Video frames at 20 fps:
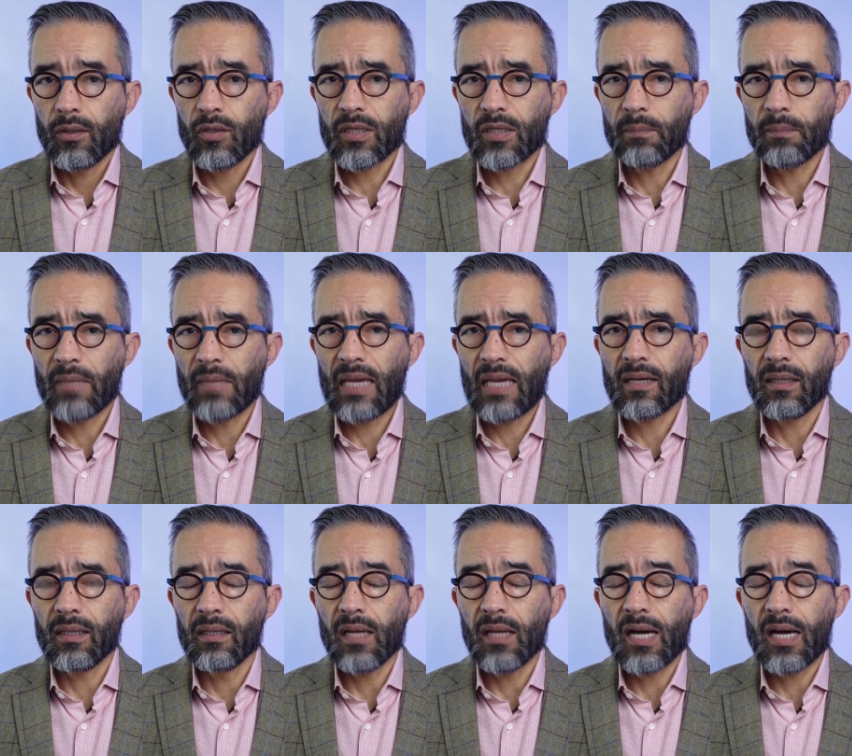you can make
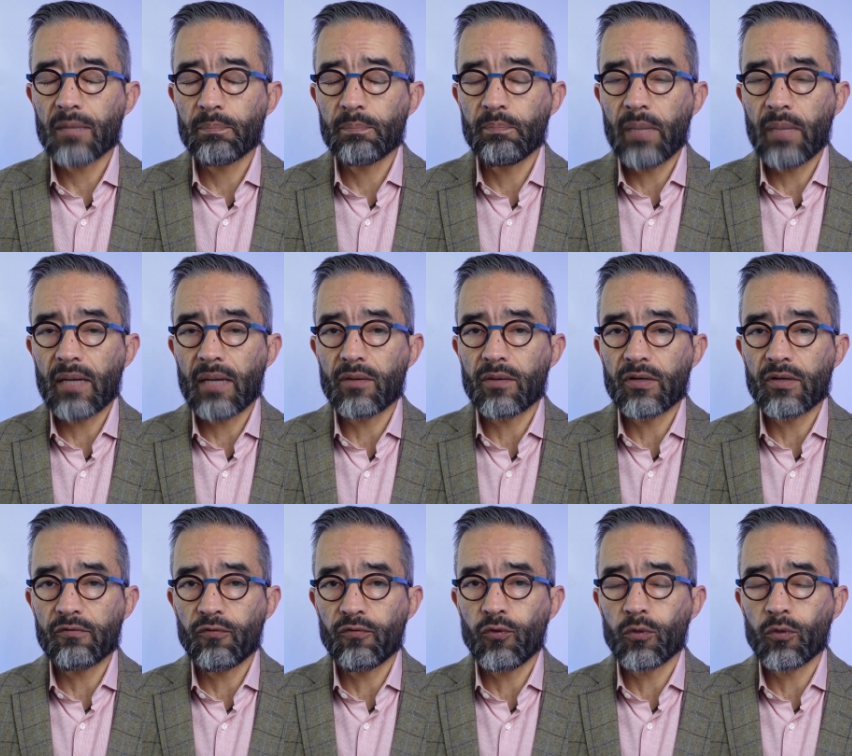a lot better
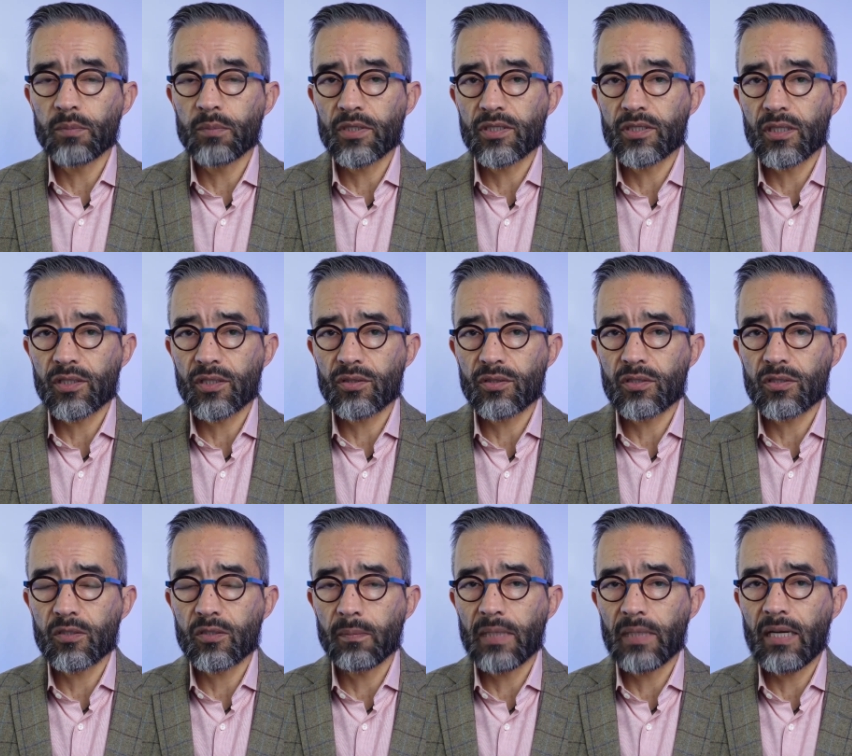informed
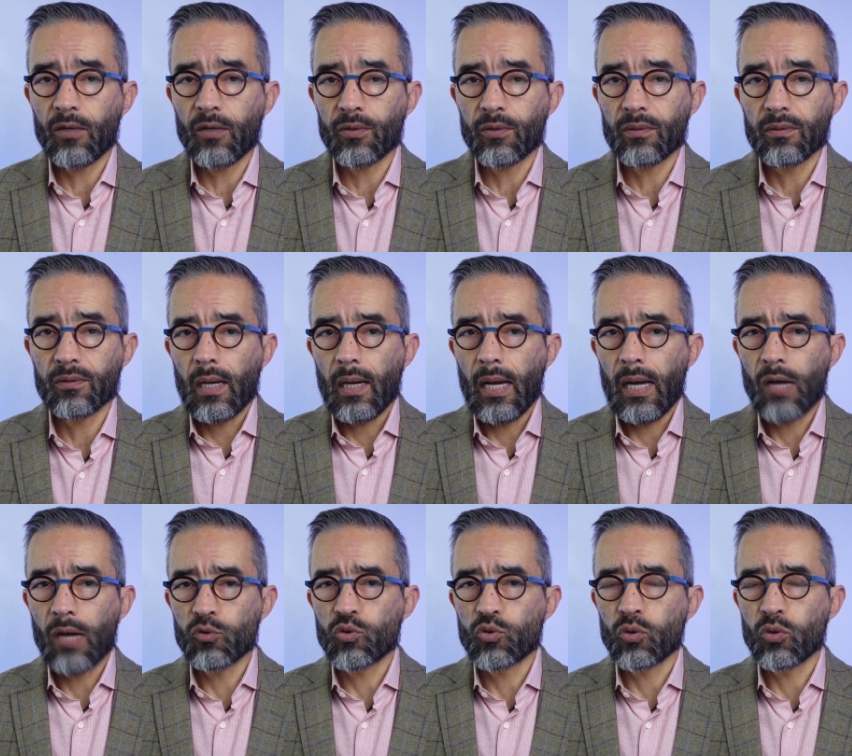decisions about
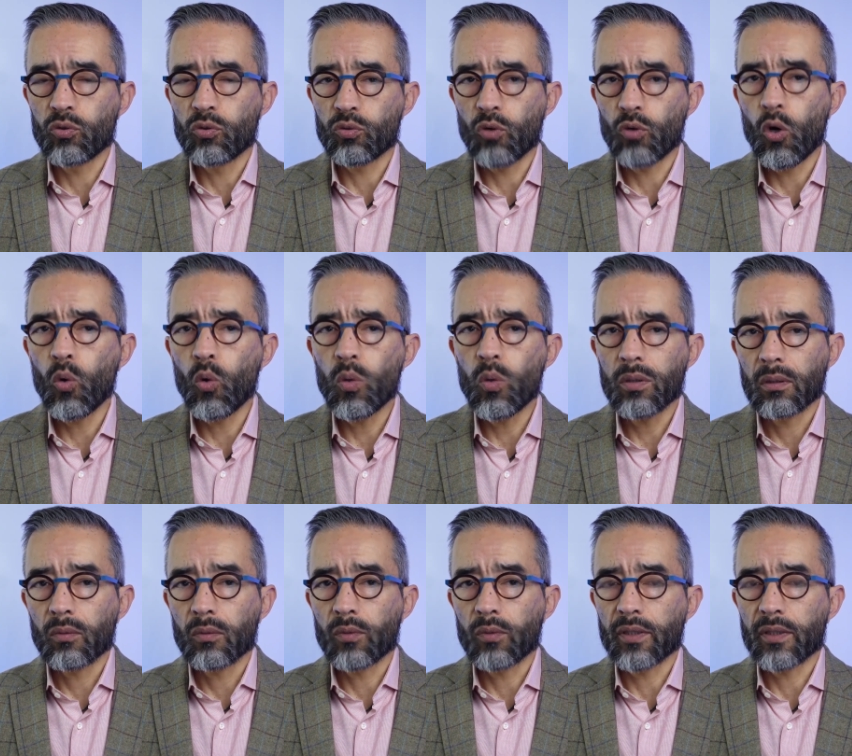how to
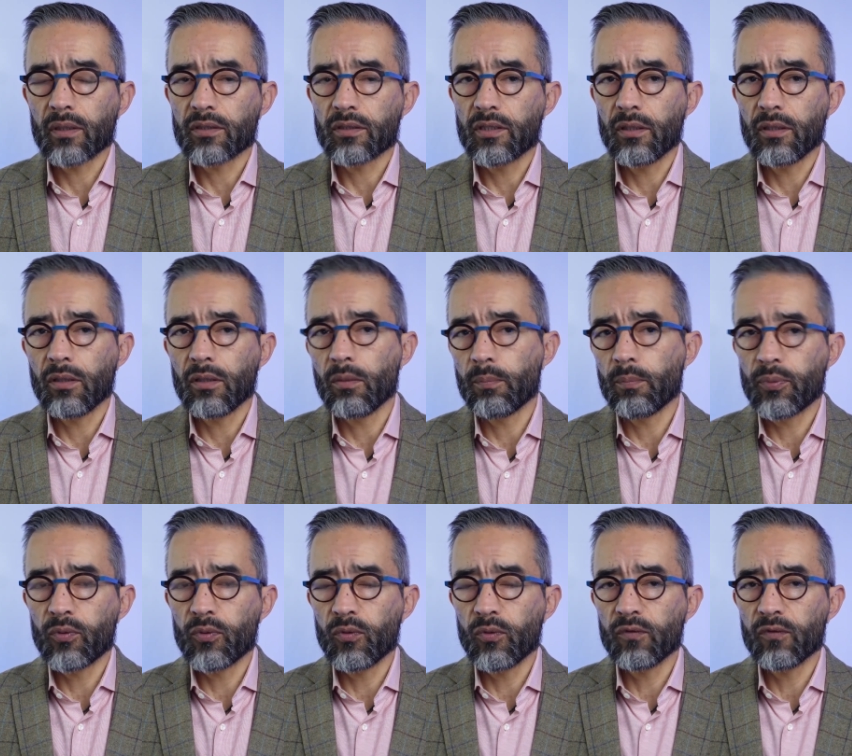grow, where to continue to
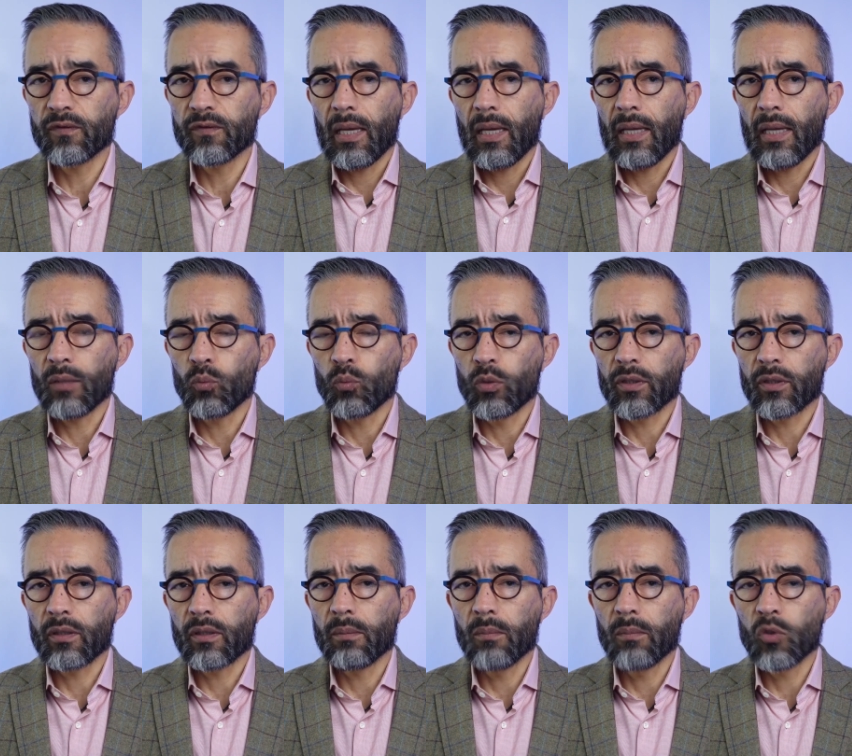improve, and
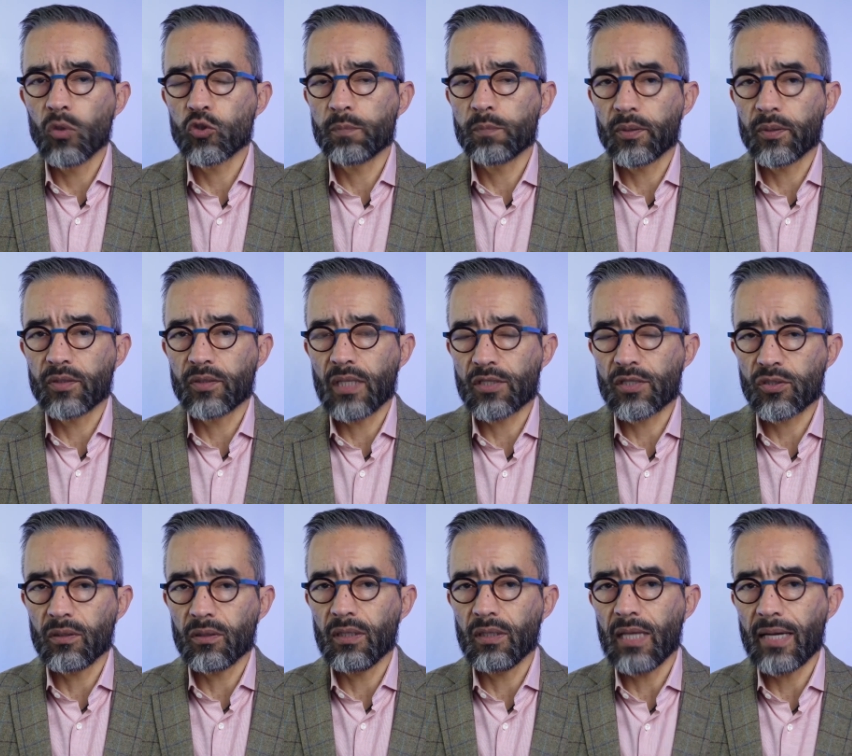where the most
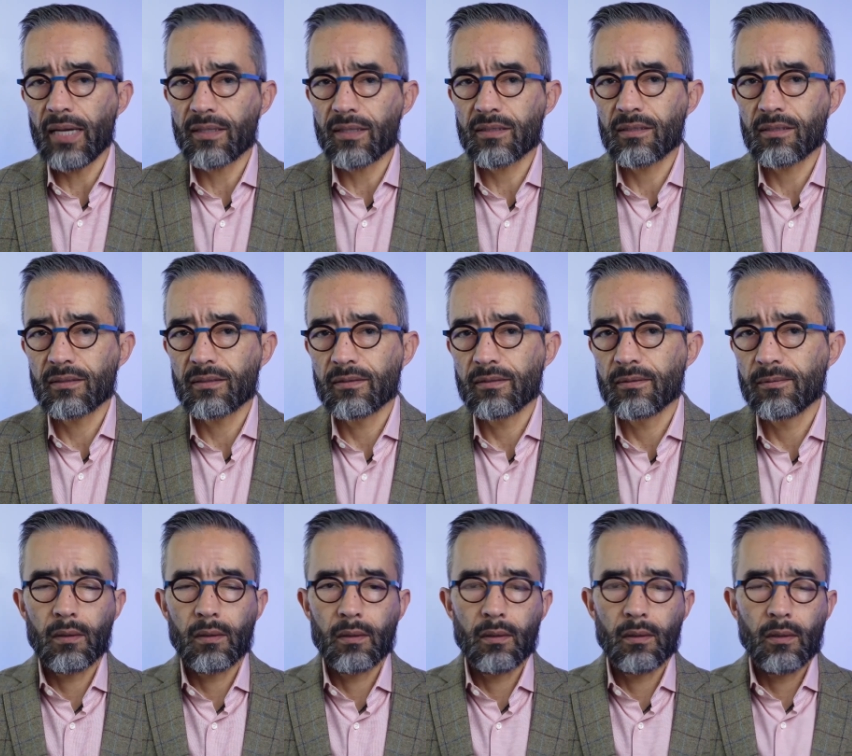potential lies.
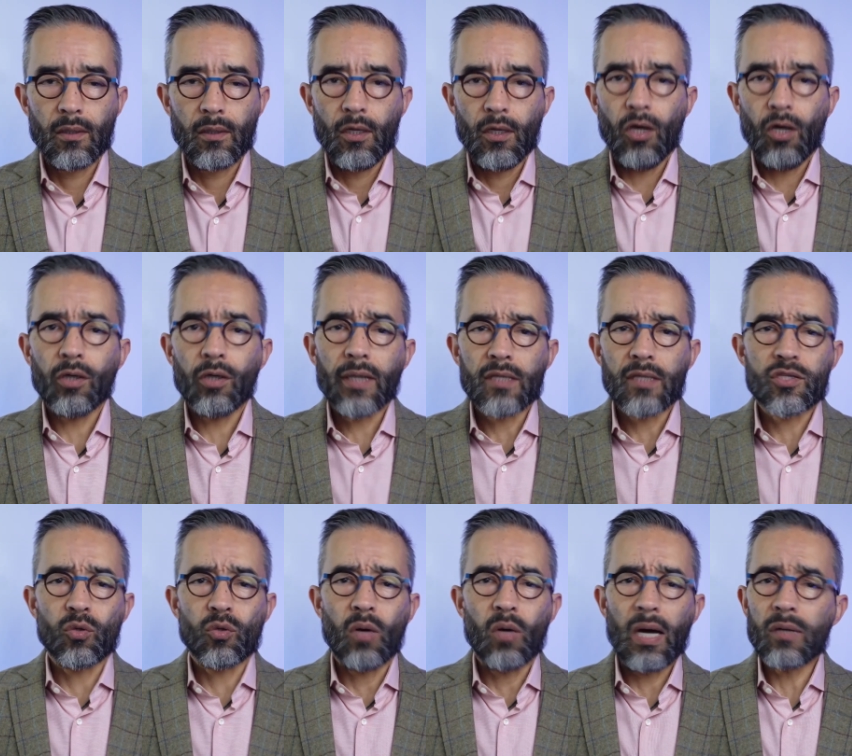Okay,
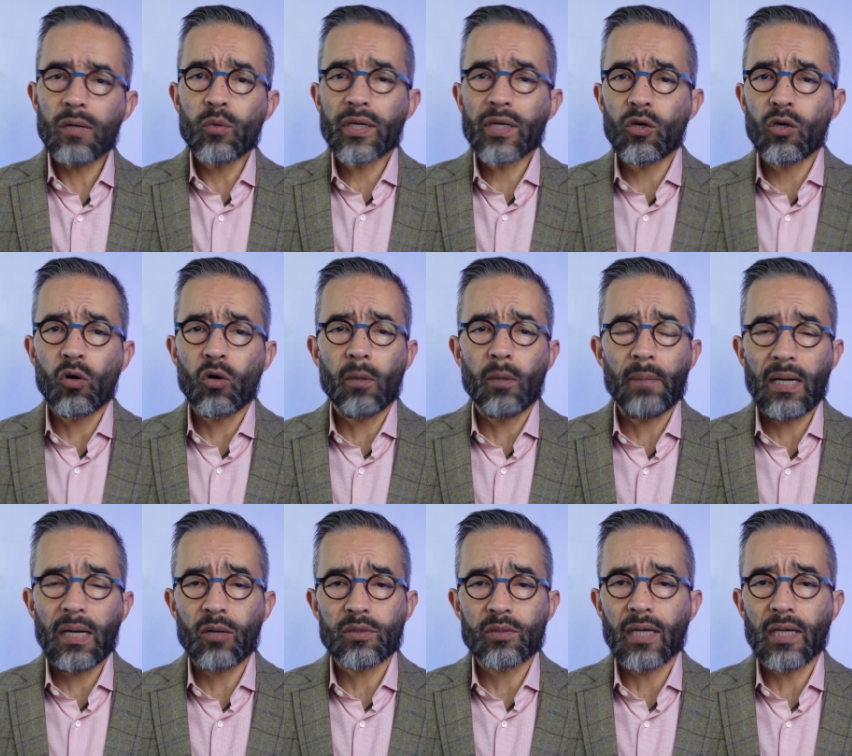so how do we go
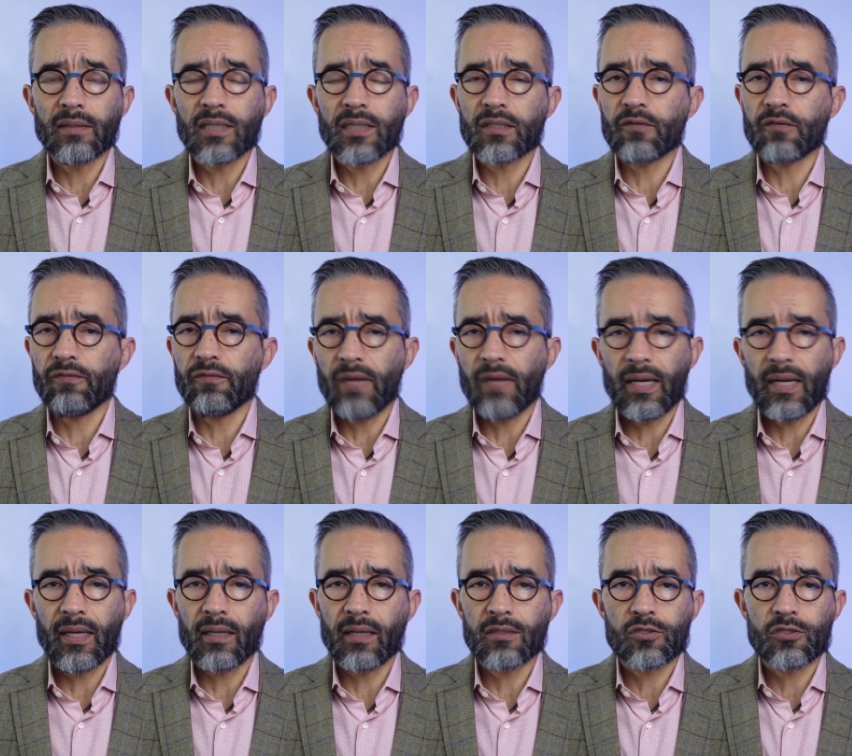about
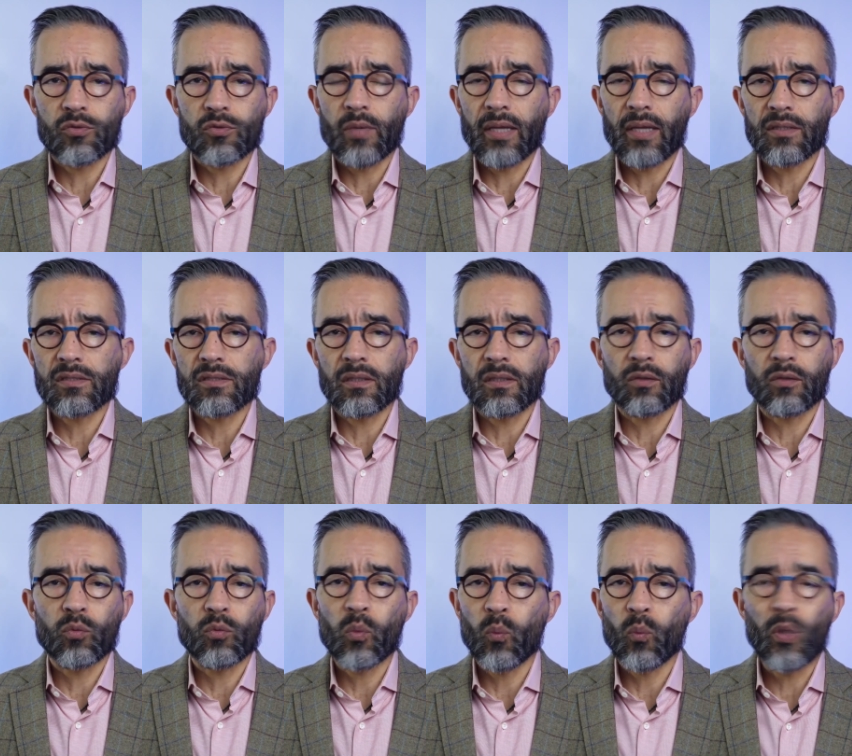identifying strengths
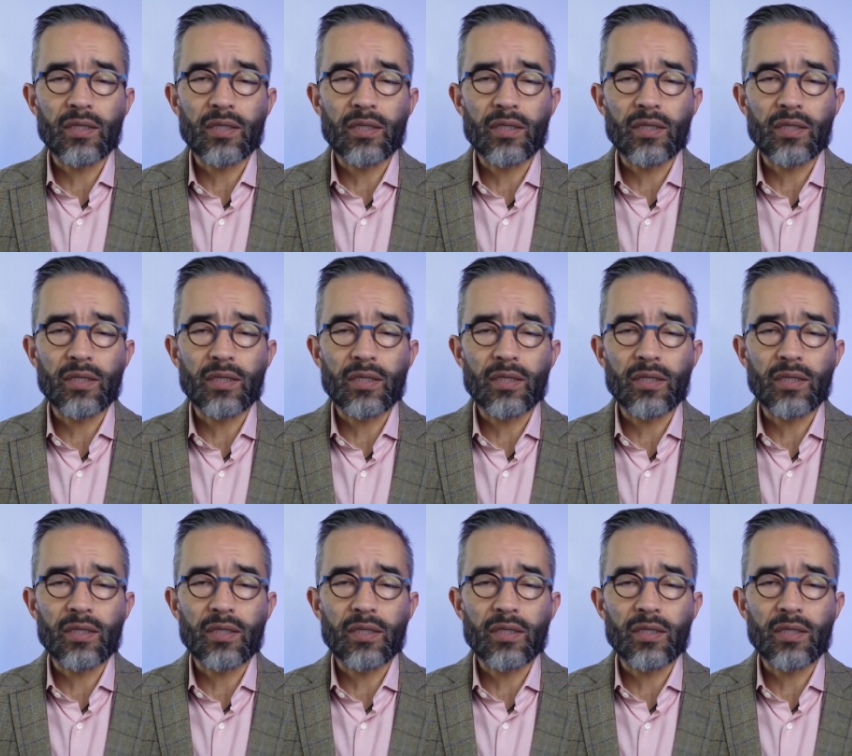and